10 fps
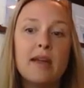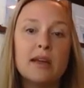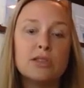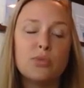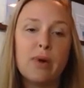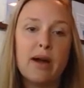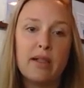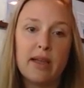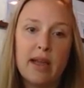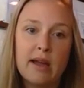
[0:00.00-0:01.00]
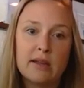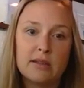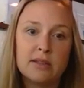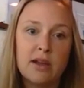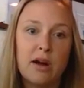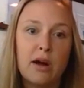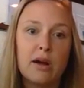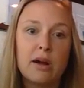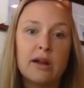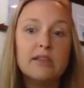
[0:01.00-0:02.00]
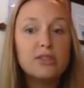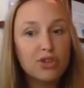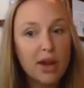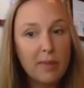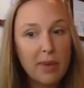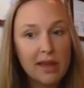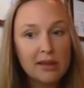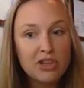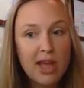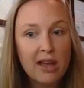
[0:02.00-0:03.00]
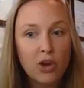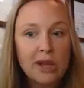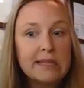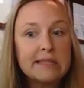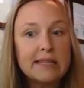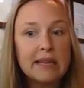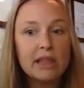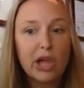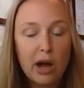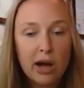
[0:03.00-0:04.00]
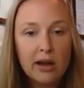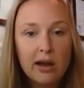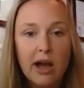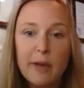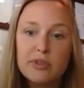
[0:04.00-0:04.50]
as well as our Instagram page at GreenSync Law.